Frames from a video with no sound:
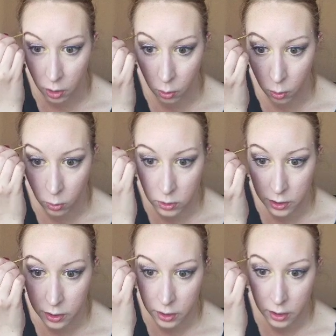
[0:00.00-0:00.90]
old
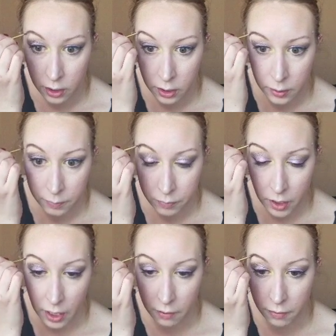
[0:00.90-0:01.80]

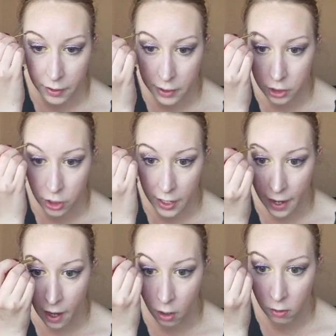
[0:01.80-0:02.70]
and very dried out,